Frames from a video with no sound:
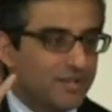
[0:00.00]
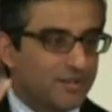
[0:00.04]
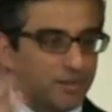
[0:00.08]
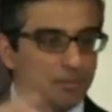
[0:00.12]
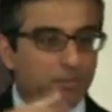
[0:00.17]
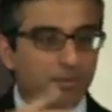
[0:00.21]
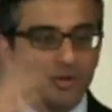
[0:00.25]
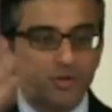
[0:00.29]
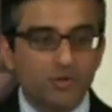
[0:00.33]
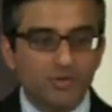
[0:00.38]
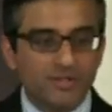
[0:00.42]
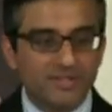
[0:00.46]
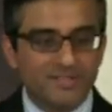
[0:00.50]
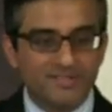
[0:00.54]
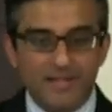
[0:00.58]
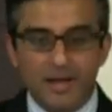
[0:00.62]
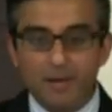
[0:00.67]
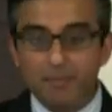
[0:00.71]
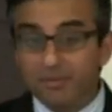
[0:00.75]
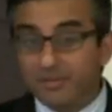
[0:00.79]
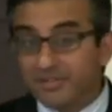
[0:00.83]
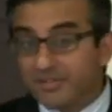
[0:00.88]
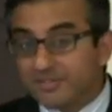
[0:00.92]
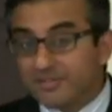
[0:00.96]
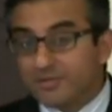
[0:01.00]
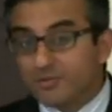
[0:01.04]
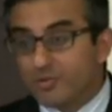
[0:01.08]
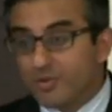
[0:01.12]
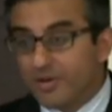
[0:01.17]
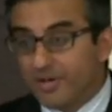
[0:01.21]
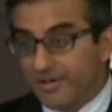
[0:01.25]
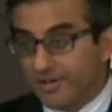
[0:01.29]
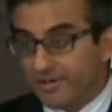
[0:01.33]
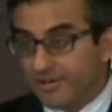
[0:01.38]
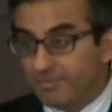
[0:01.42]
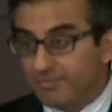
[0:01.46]
The balloon example doesn't
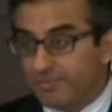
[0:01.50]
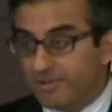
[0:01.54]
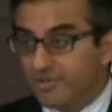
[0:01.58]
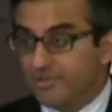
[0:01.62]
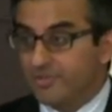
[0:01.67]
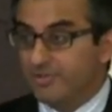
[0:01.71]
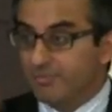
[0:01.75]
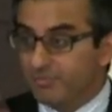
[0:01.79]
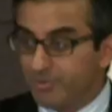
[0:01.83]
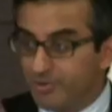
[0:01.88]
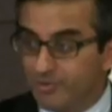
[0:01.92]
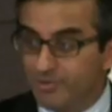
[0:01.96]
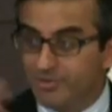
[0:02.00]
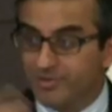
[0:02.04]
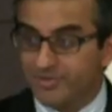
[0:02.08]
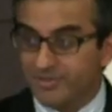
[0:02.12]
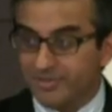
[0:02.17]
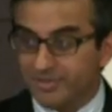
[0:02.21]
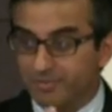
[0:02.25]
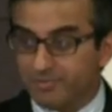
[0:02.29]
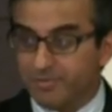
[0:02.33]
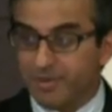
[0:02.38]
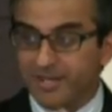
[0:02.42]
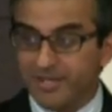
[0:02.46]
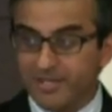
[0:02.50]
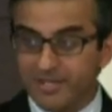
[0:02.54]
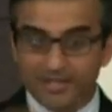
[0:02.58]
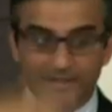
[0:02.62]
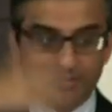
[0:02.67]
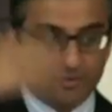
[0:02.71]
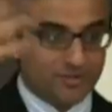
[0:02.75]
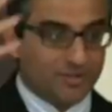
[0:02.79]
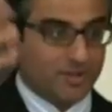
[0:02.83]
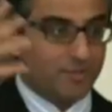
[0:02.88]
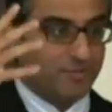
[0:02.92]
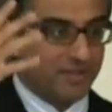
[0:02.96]
work because the balloon is expanding
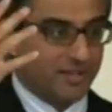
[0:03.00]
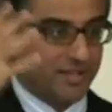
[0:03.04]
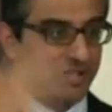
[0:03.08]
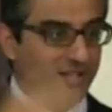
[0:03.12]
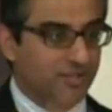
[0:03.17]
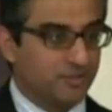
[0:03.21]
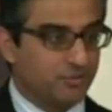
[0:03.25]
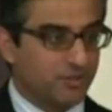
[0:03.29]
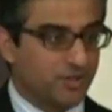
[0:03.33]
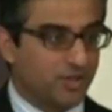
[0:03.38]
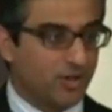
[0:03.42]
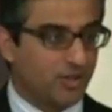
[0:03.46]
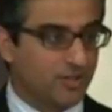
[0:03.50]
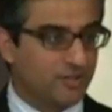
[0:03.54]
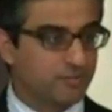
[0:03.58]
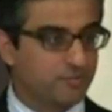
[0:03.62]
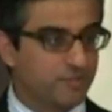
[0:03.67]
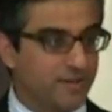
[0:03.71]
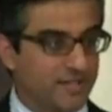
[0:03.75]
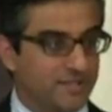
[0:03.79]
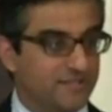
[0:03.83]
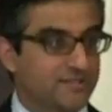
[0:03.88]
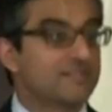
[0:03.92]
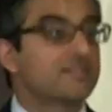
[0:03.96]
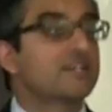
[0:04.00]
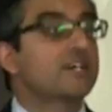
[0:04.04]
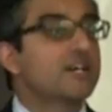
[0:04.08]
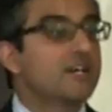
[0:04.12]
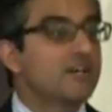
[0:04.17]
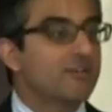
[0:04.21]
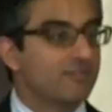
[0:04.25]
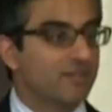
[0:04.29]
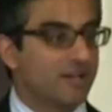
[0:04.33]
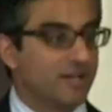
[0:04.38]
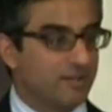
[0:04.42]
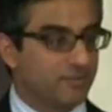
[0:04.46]
into something else we call space.
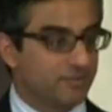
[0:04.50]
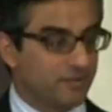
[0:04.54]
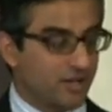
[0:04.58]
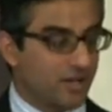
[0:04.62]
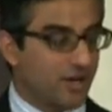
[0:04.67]
Right?